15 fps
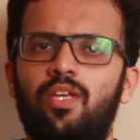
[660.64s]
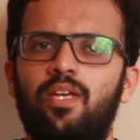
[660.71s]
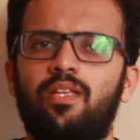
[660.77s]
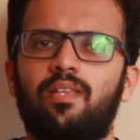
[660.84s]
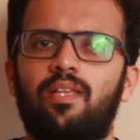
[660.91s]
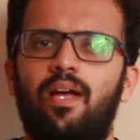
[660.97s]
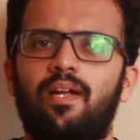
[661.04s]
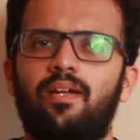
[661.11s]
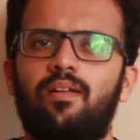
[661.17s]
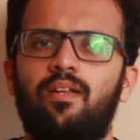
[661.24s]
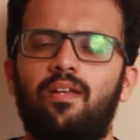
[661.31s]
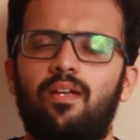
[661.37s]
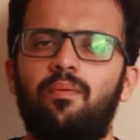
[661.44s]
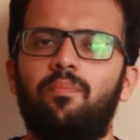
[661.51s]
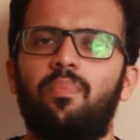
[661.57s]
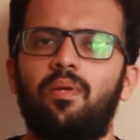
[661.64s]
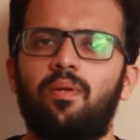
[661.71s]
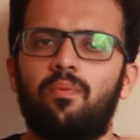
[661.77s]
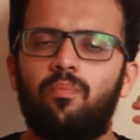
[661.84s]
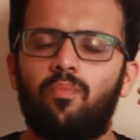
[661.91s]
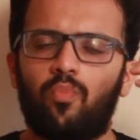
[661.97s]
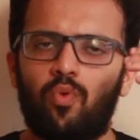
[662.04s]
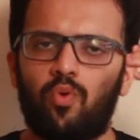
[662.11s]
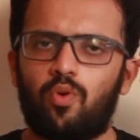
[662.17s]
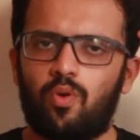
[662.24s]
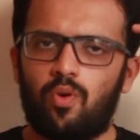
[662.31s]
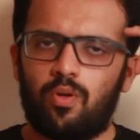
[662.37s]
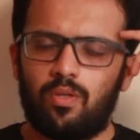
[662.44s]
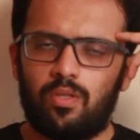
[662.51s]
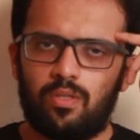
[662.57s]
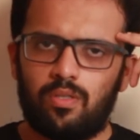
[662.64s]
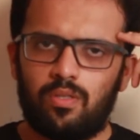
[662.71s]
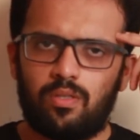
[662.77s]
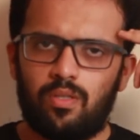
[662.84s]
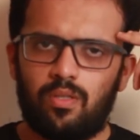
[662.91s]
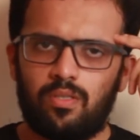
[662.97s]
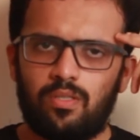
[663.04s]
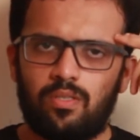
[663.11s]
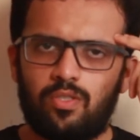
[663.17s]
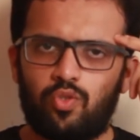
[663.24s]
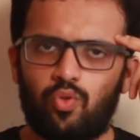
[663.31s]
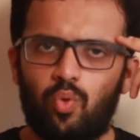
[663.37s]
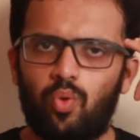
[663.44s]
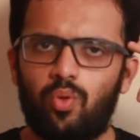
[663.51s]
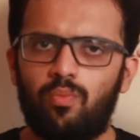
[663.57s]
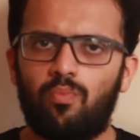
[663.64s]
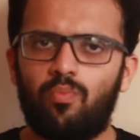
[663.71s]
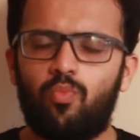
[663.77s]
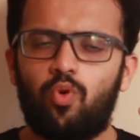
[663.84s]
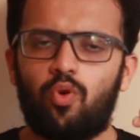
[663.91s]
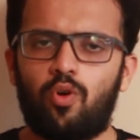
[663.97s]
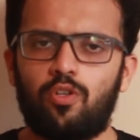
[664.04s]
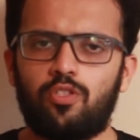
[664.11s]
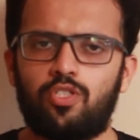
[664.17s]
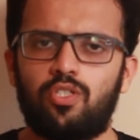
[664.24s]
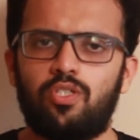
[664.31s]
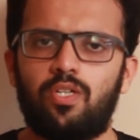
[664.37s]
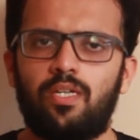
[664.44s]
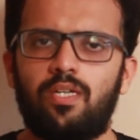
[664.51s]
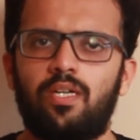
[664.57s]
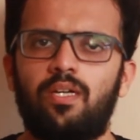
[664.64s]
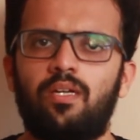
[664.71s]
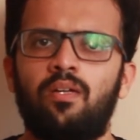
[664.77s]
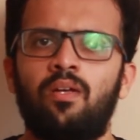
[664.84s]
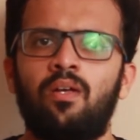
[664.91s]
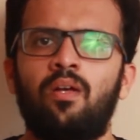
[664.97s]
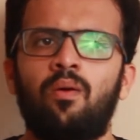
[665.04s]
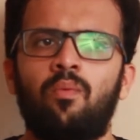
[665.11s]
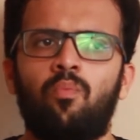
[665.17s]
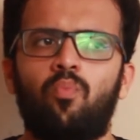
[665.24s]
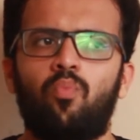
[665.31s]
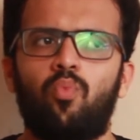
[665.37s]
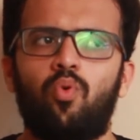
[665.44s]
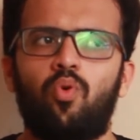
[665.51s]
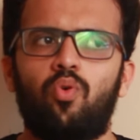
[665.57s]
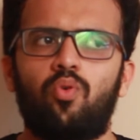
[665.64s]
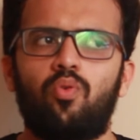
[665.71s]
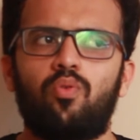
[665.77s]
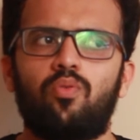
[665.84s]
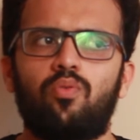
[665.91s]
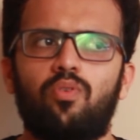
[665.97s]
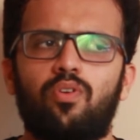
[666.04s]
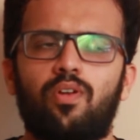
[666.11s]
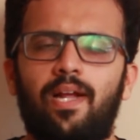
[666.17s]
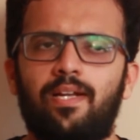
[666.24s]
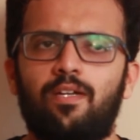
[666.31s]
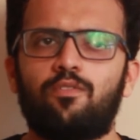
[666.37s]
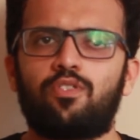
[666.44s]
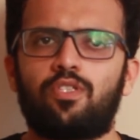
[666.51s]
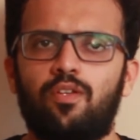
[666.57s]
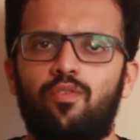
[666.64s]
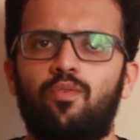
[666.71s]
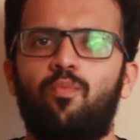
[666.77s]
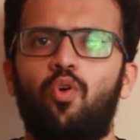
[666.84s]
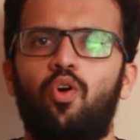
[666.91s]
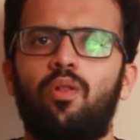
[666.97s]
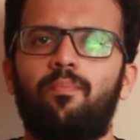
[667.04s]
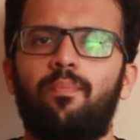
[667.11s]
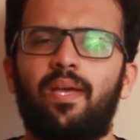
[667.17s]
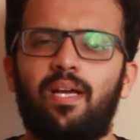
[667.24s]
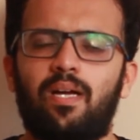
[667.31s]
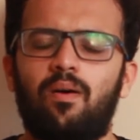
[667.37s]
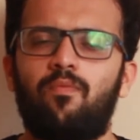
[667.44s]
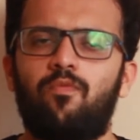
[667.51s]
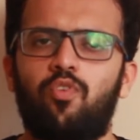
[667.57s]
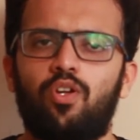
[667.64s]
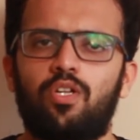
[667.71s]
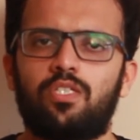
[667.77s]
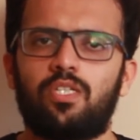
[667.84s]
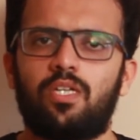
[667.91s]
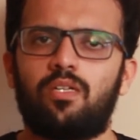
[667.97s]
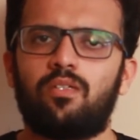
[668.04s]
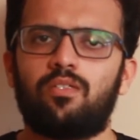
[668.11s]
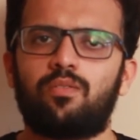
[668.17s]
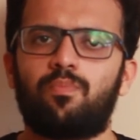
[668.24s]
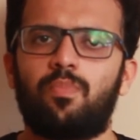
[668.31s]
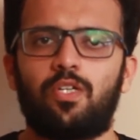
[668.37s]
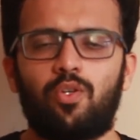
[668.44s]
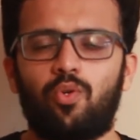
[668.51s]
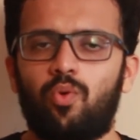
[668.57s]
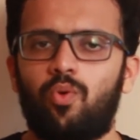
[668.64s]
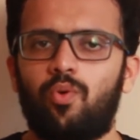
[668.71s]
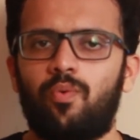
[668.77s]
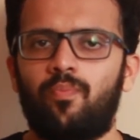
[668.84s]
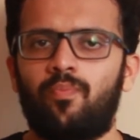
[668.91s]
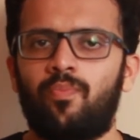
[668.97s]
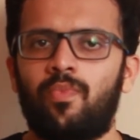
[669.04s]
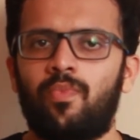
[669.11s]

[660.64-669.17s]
think that he'd be more in a zone, more concentrated, more trying to save the ball, make up for his errors, but no.